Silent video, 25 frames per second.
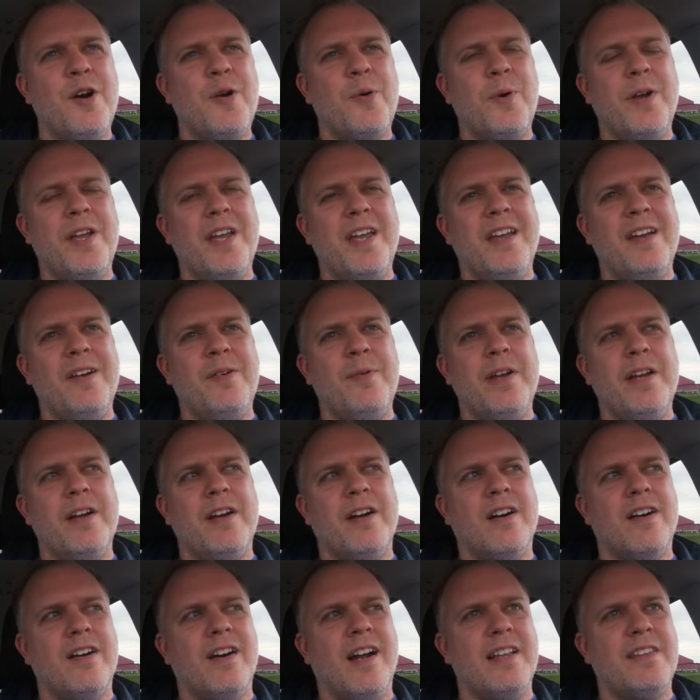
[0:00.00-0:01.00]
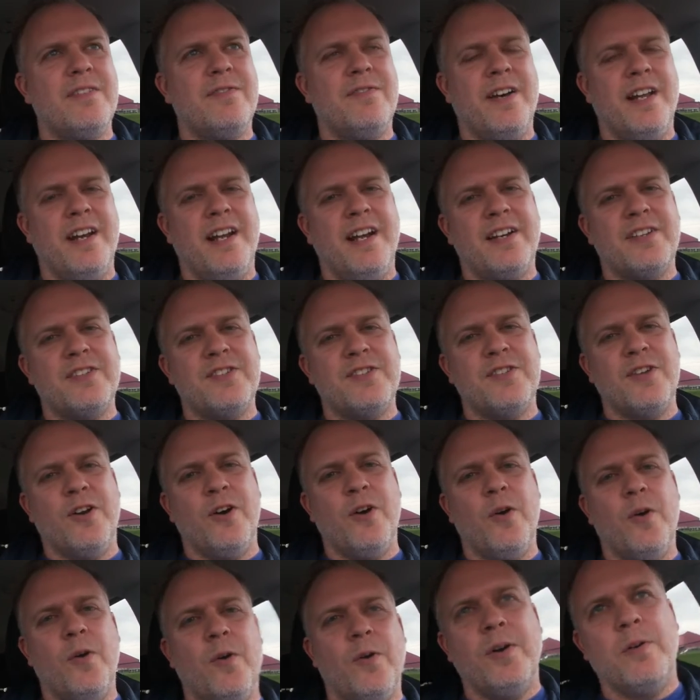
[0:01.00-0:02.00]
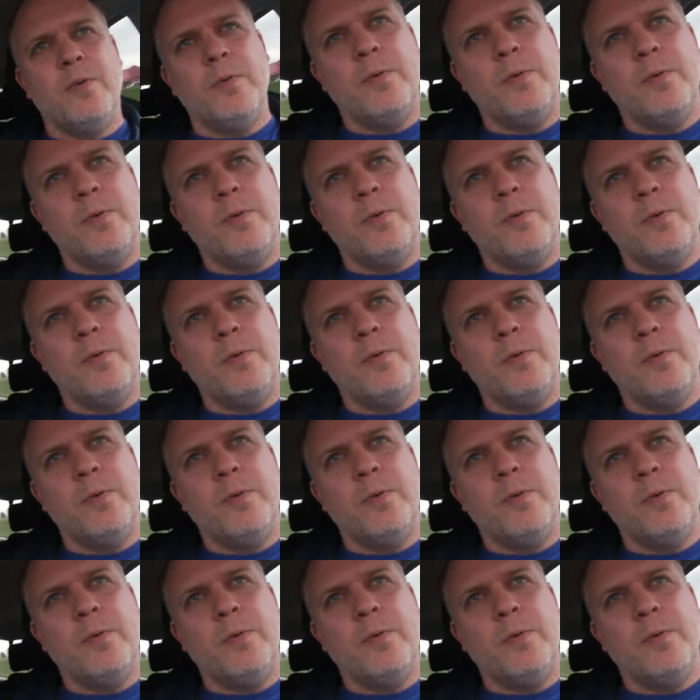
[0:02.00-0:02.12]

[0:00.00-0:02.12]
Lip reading: we are at the FedEx, so